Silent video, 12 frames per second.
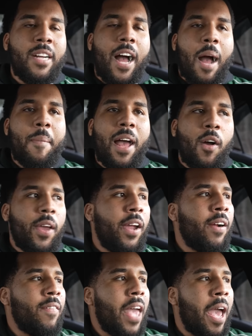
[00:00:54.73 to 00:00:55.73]
I'm out
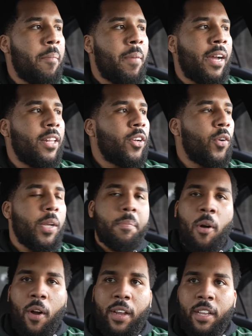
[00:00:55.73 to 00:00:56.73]
here at Mallet Creek
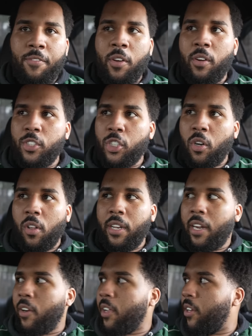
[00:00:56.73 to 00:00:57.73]
Park. If you're in the Charlotte
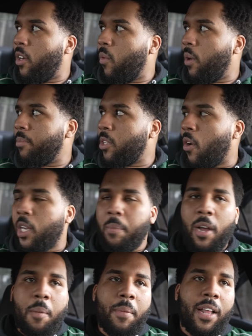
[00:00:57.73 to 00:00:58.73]
area, you know where I'm talking about.